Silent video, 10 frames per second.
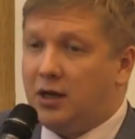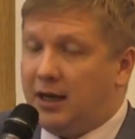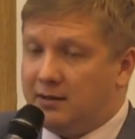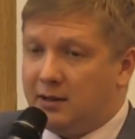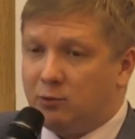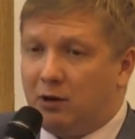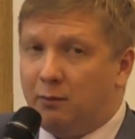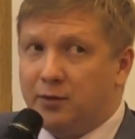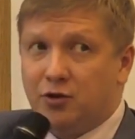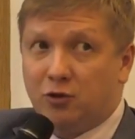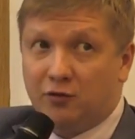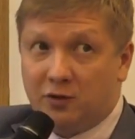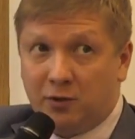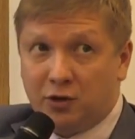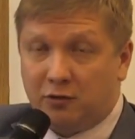and that's why position of
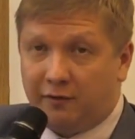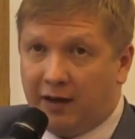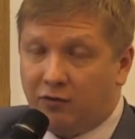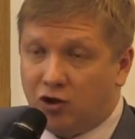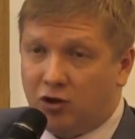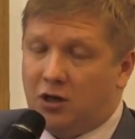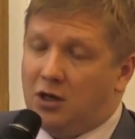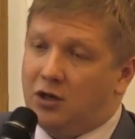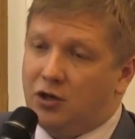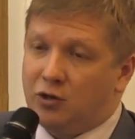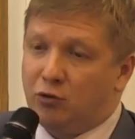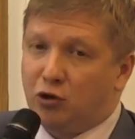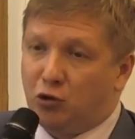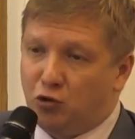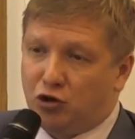the Ministry of Energy is
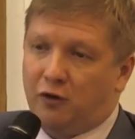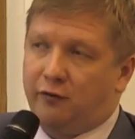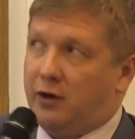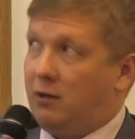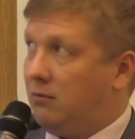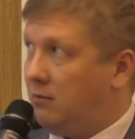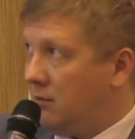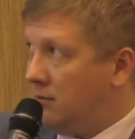not crucial for him.